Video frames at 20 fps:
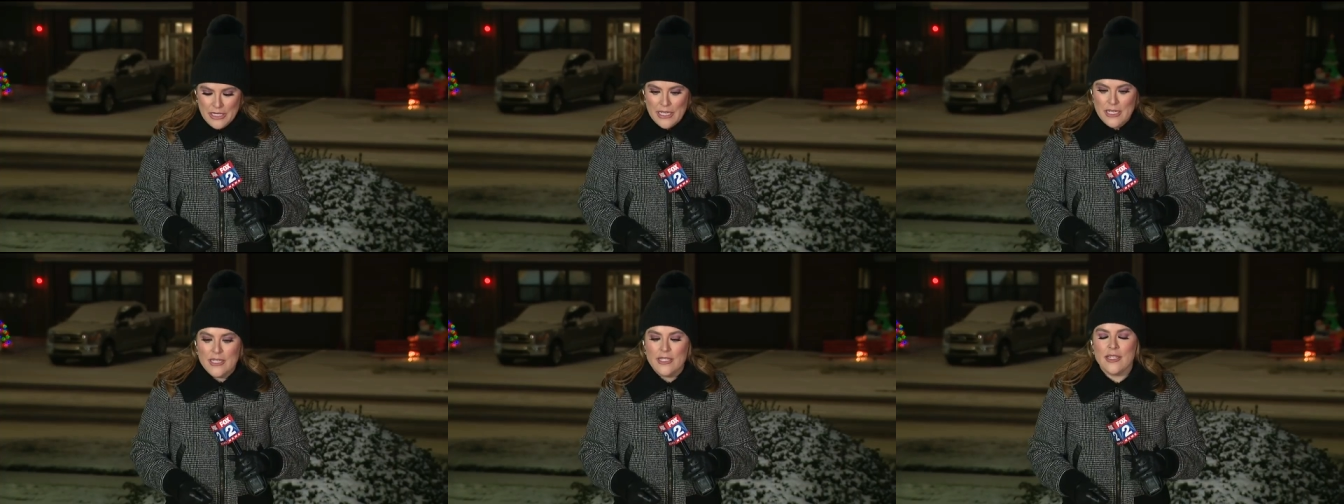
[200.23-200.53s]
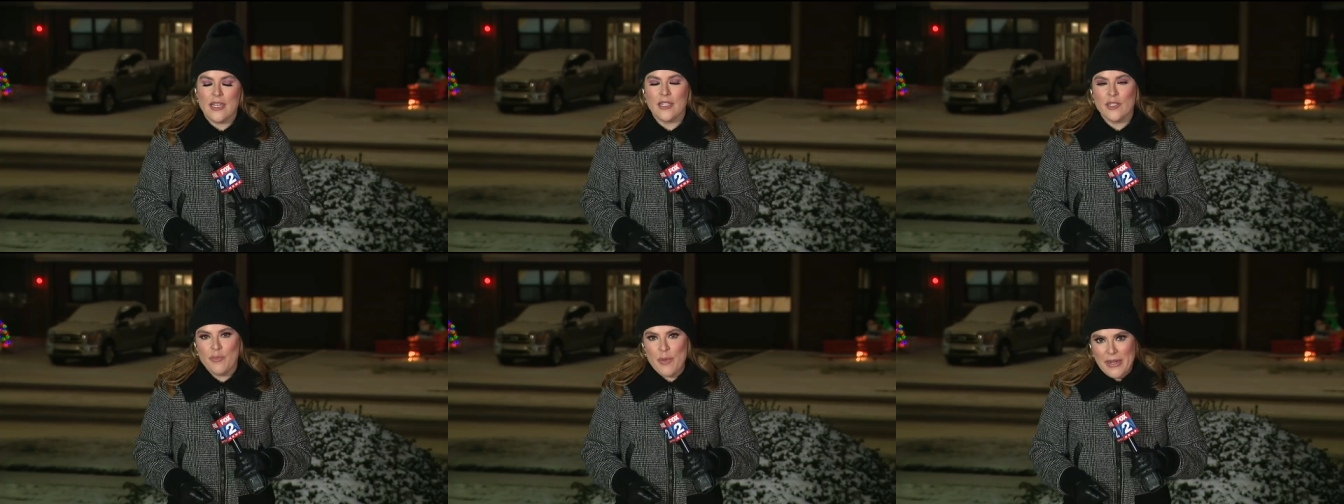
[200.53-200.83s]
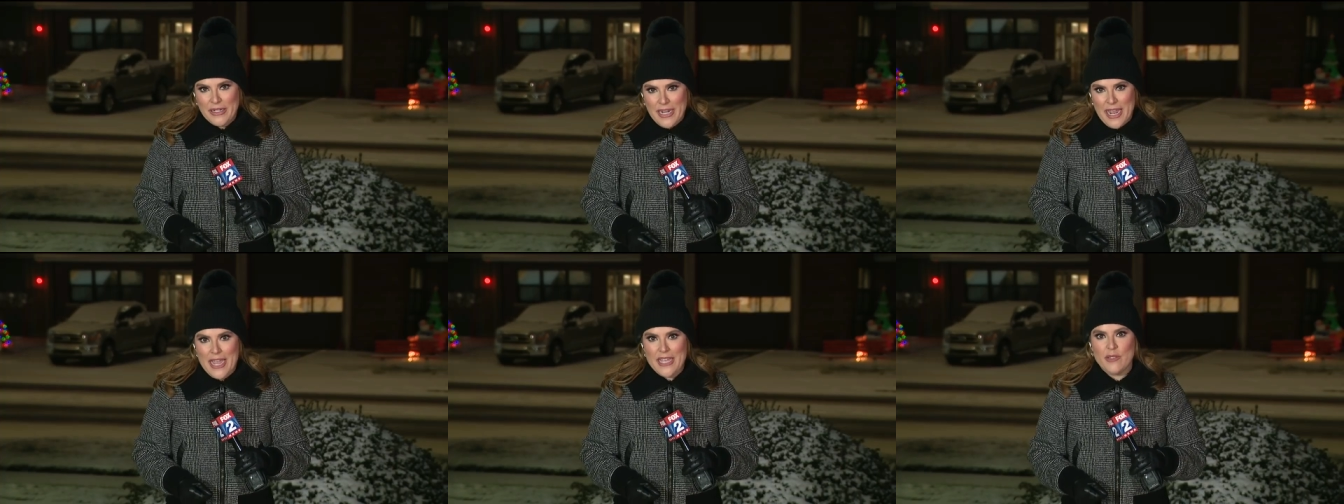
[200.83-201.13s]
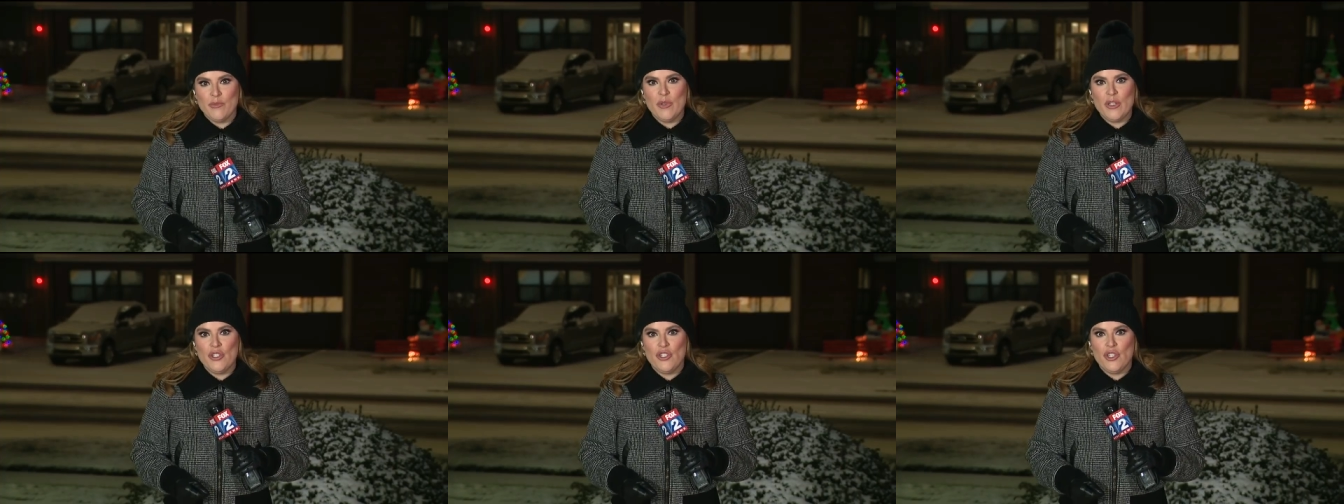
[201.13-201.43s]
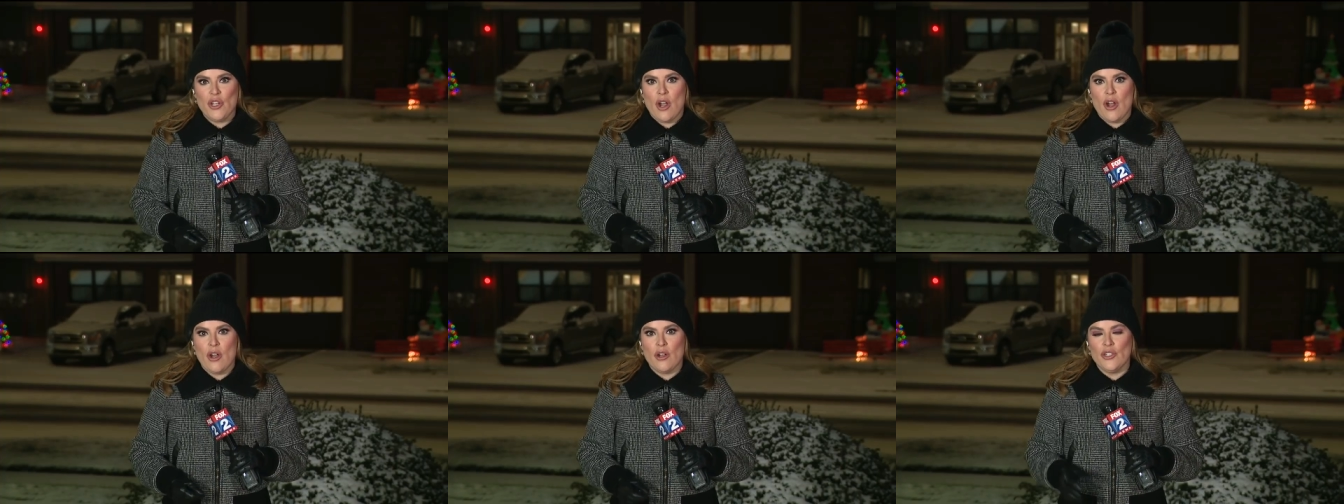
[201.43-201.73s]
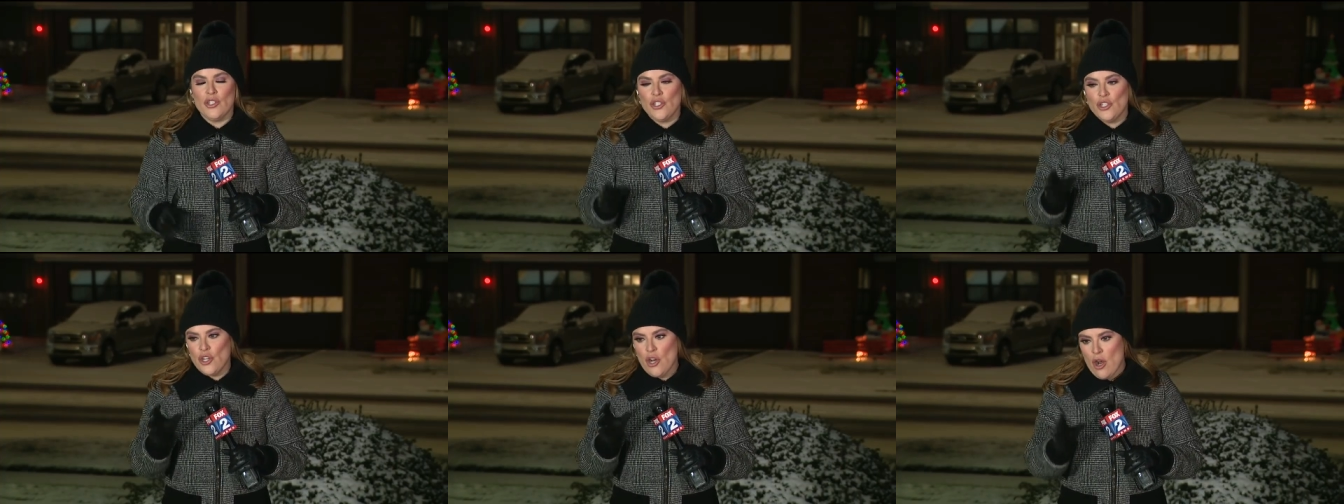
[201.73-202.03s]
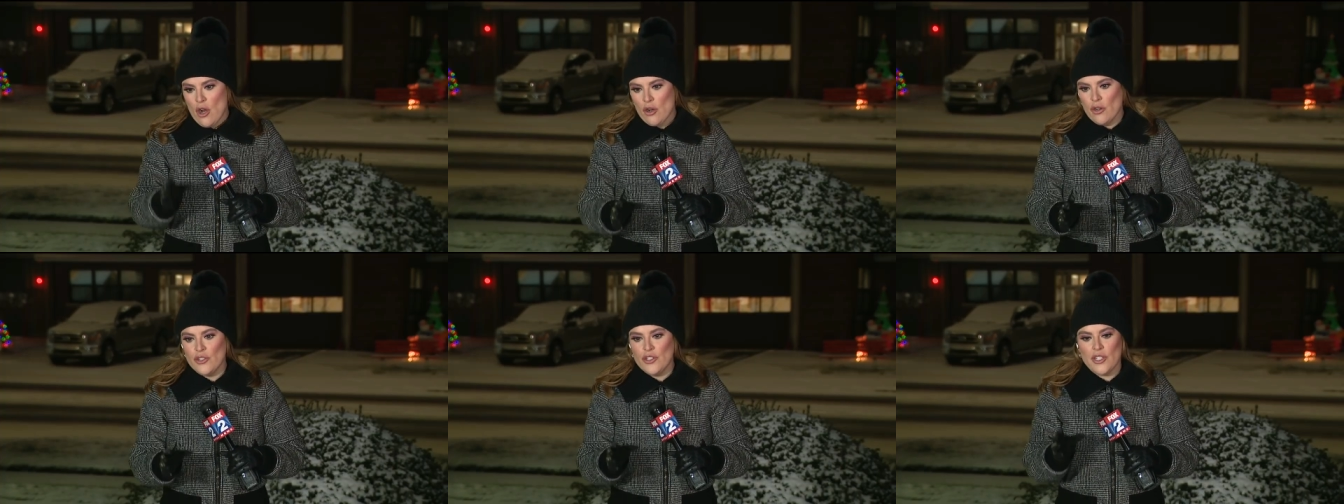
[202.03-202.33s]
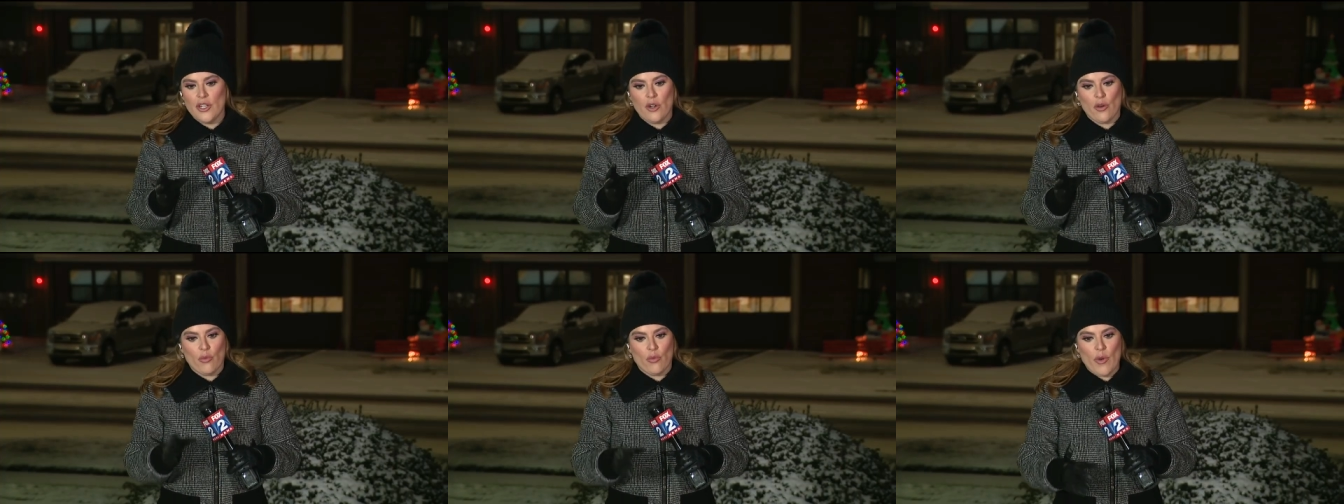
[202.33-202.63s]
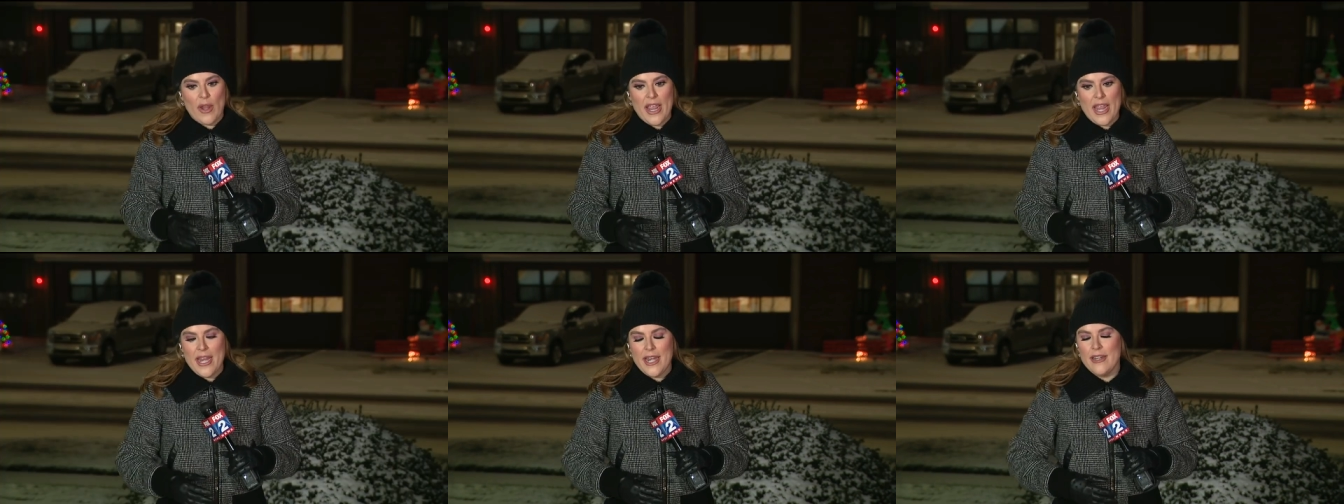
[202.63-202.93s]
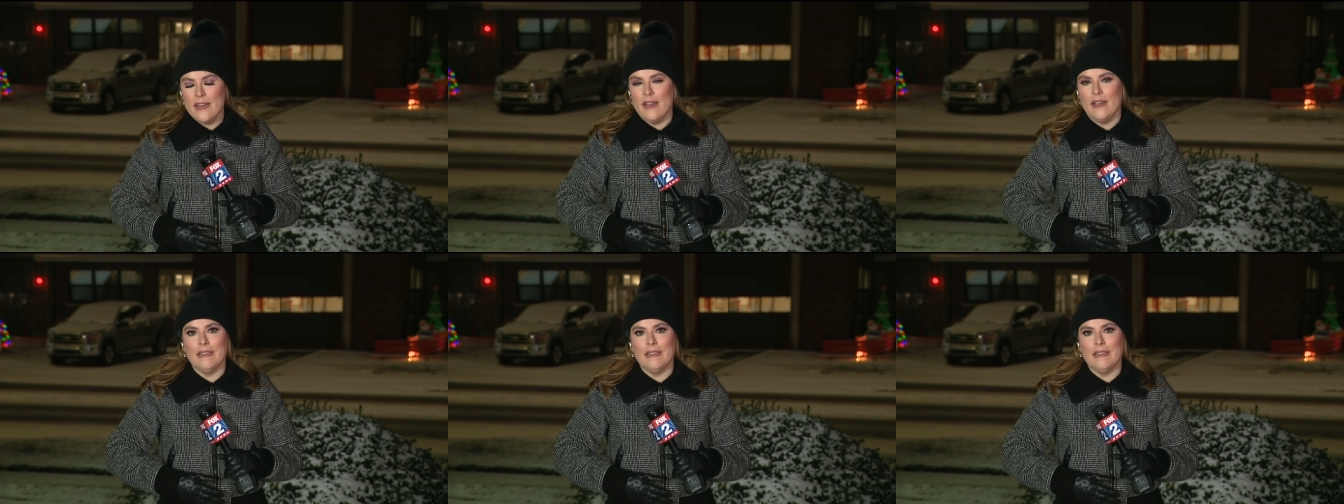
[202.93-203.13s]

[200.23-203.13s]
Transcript: Suspect has been charged, charged and arraigned,